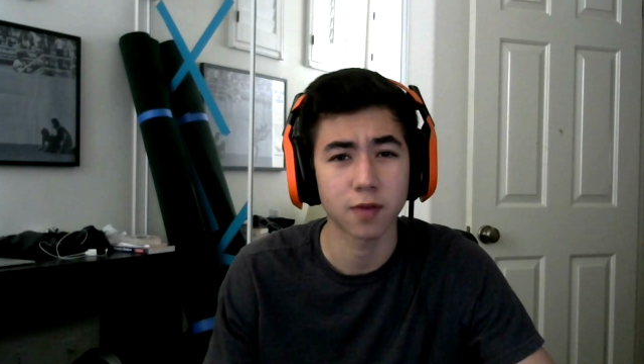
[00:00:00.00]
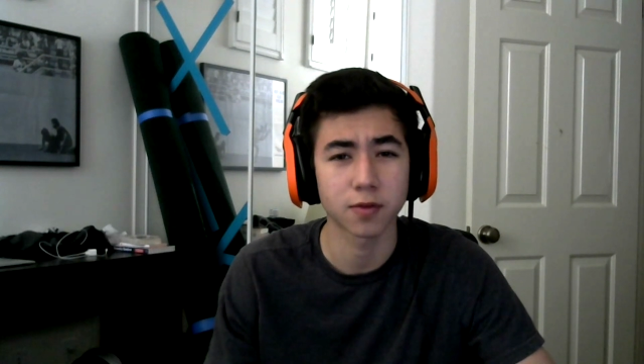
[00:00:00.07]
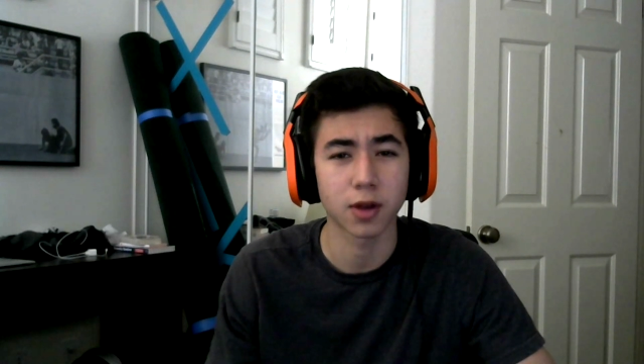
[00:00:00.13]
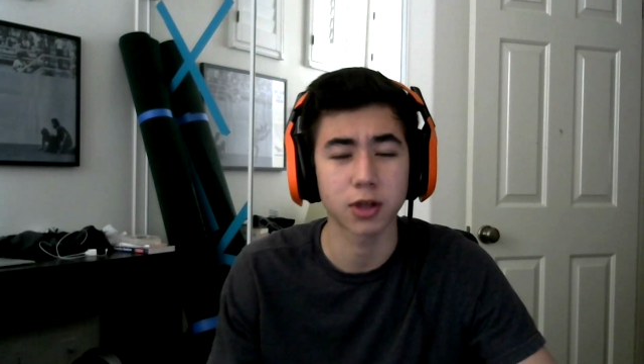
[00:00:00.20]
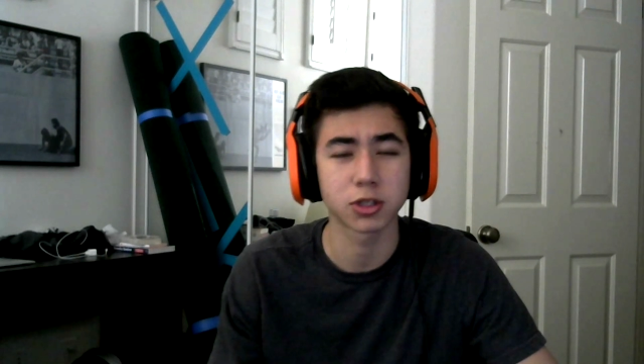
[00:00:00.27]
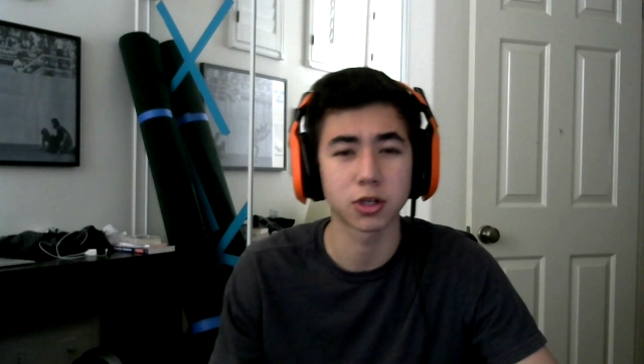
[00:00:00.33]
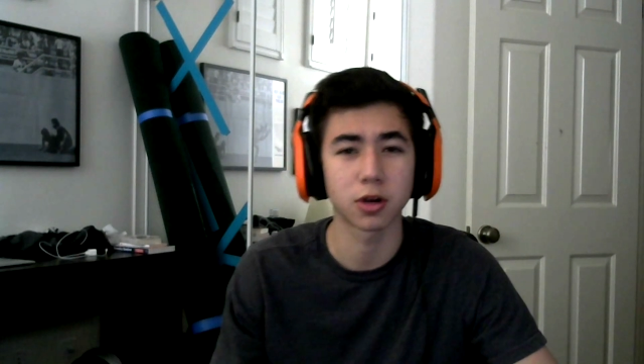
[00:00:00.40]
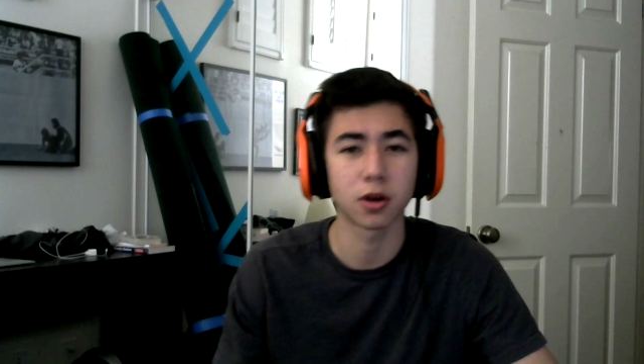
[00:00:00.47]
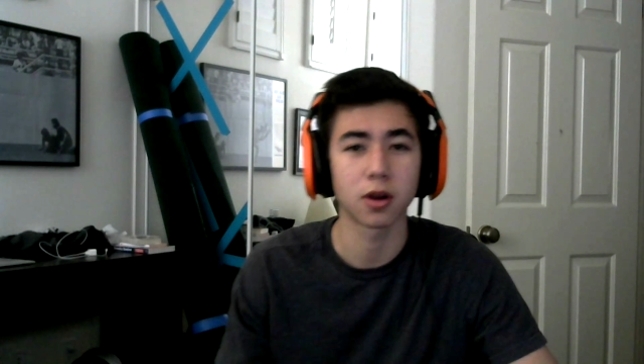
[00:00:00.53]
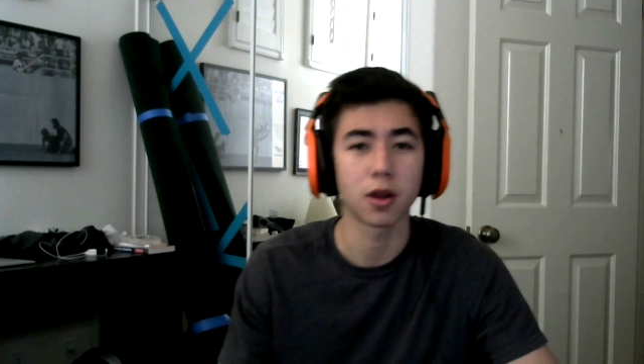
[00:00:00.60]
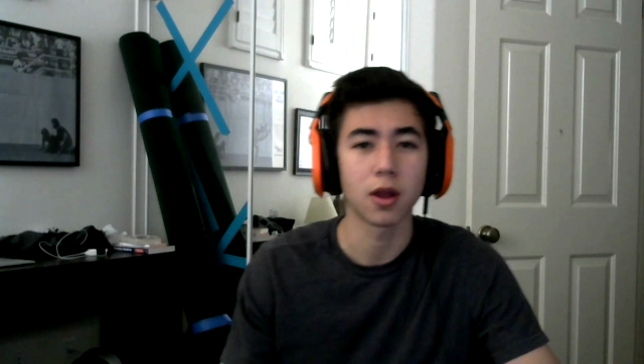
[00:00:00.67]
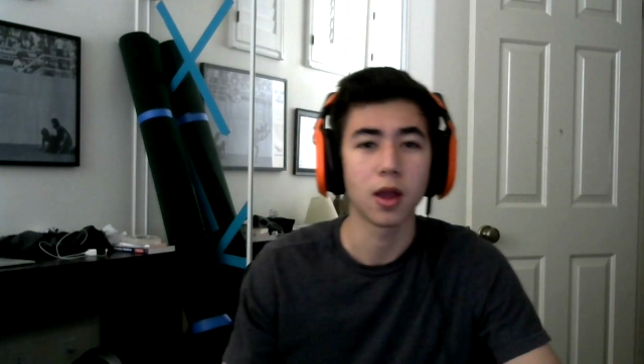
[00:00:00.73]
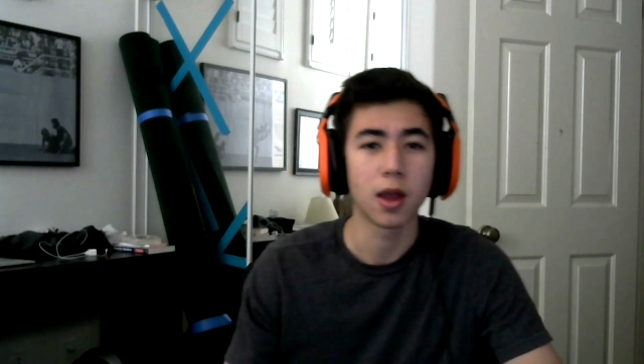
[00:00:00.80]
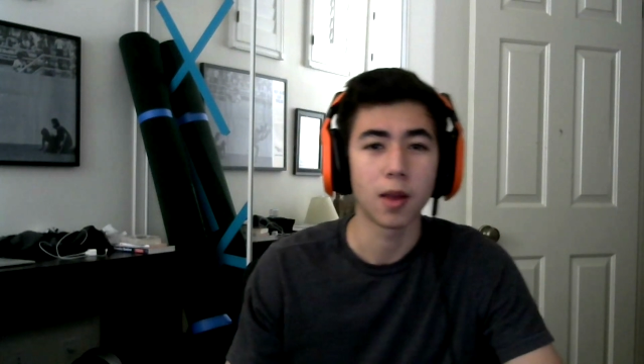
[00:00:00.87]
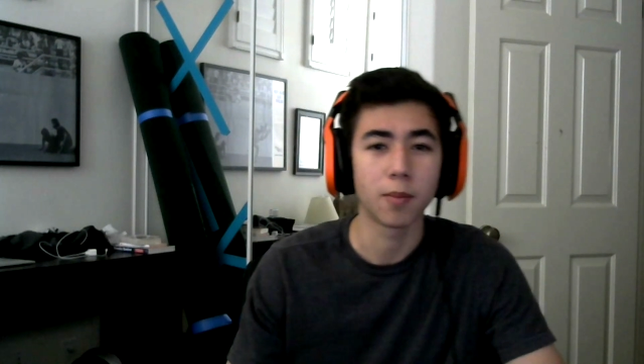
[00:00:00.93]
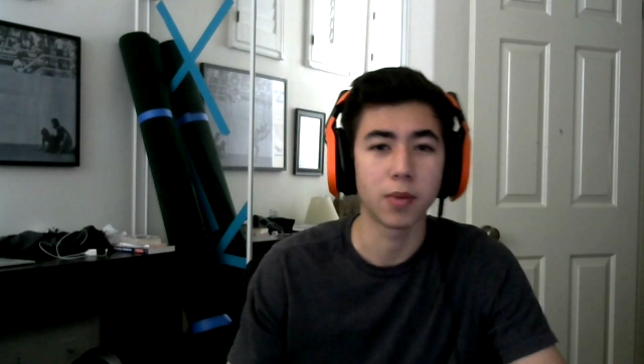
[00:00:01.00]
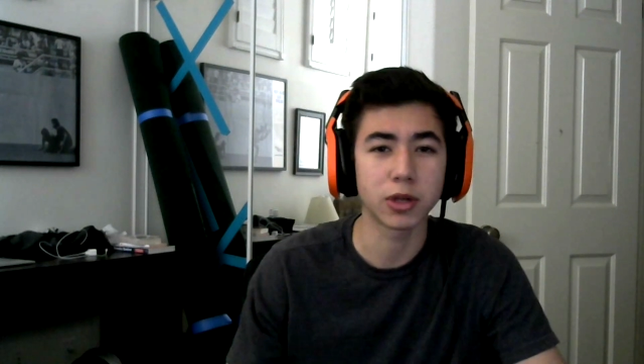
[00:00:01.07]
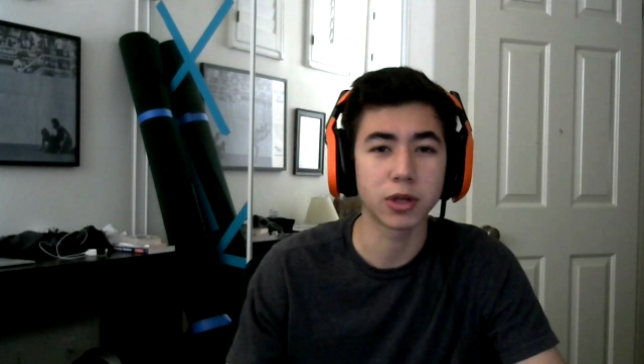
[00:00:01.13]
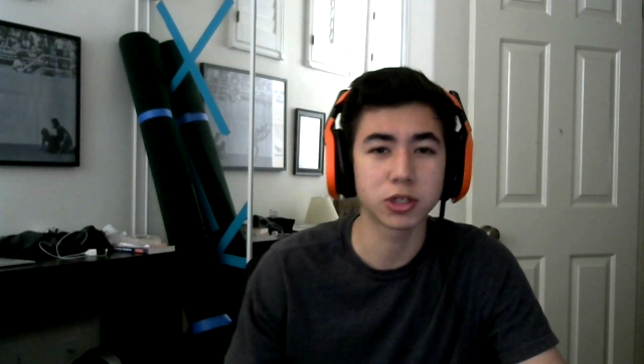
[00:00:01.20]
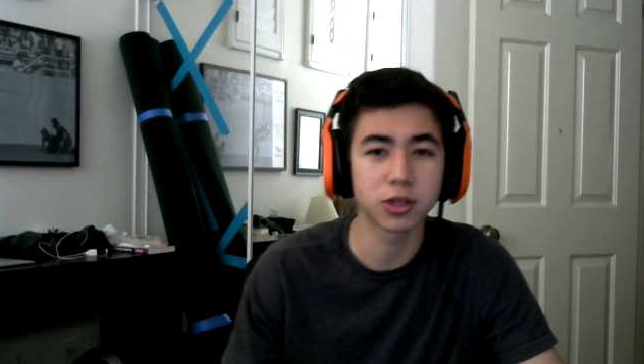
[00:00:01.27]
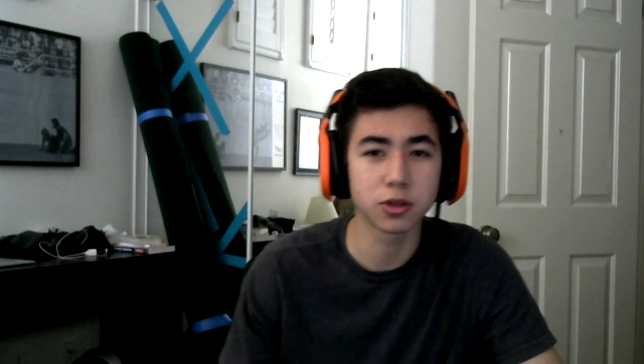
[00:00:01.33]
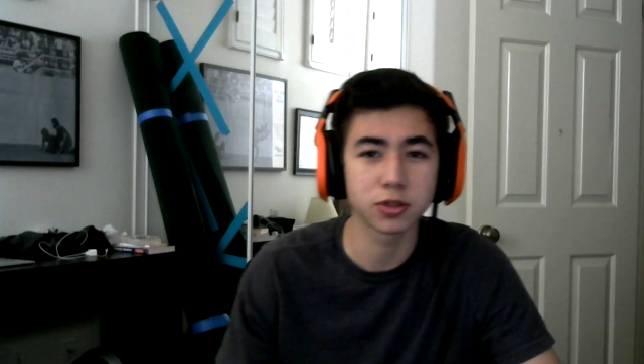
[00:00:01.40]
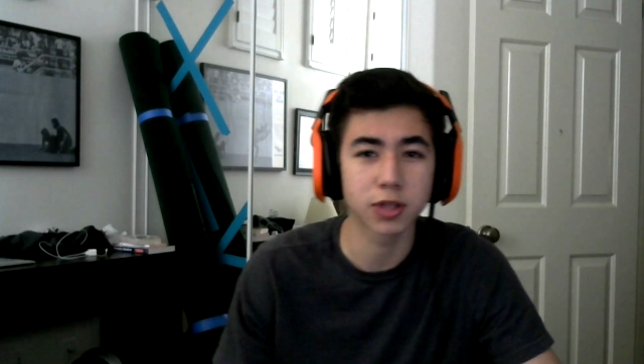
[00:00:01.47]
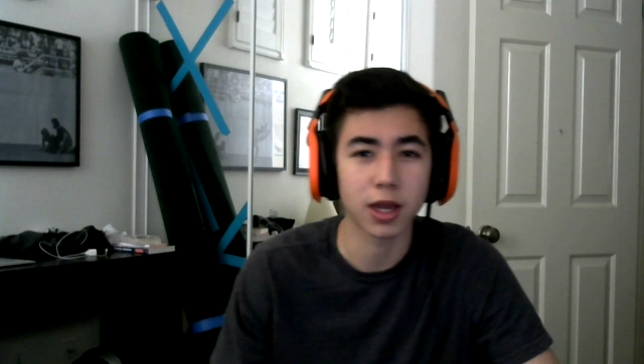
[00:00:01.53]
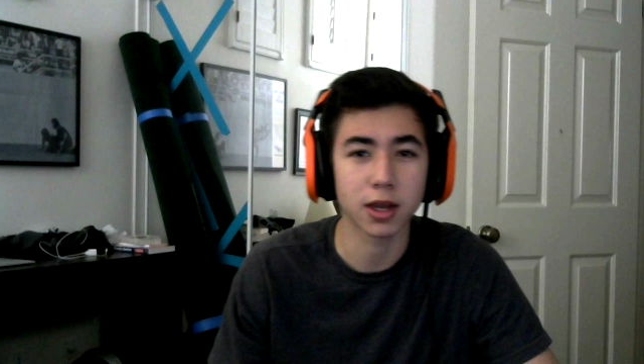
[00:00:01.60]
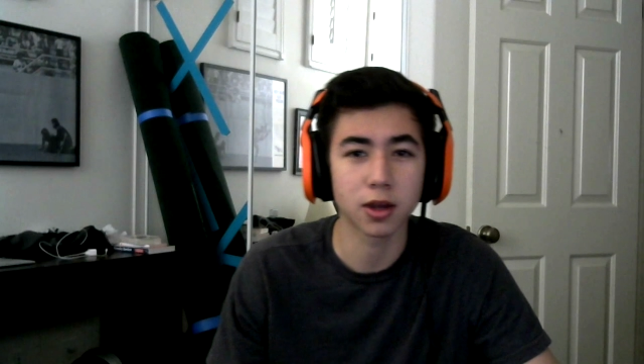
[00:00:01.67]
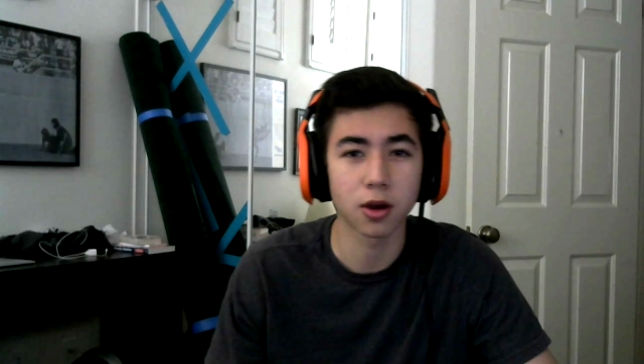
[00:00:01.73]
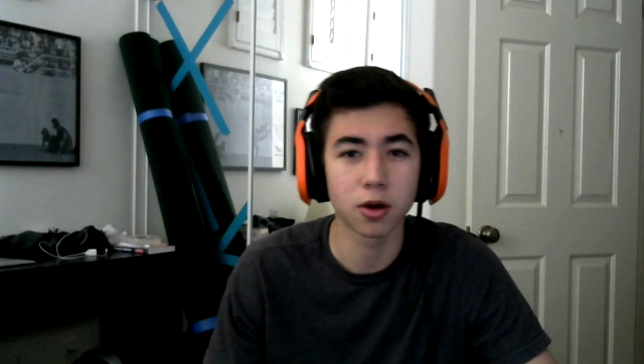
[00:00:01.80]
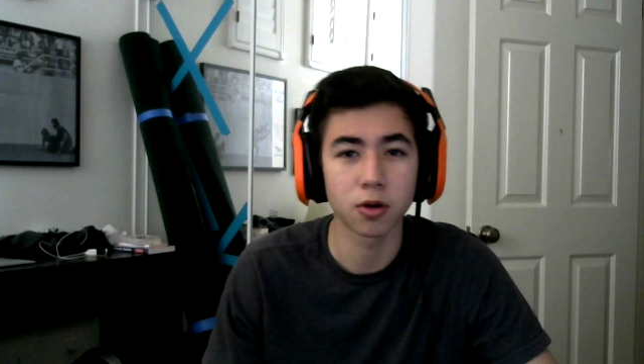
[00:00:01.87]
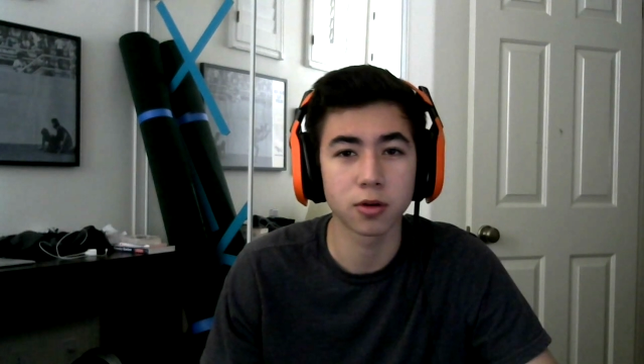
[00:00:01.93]
I'm not sure, but make sure to use that
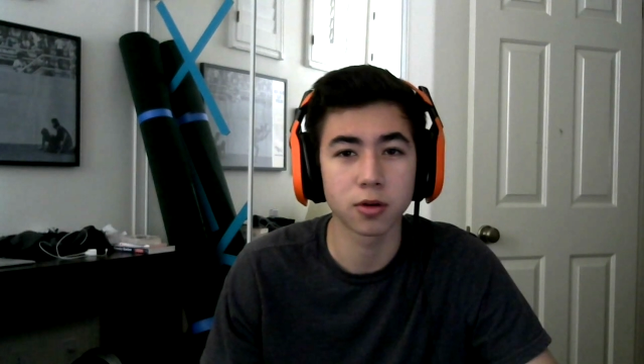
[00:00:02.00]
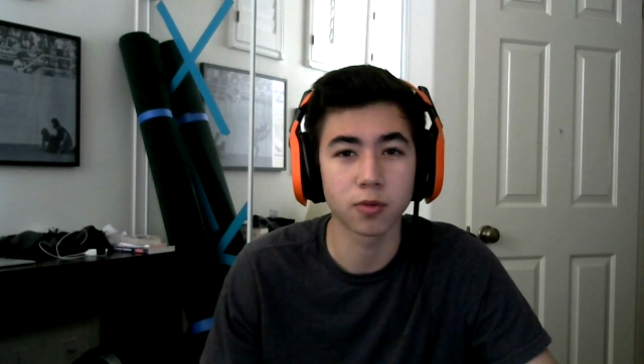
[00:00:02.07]
code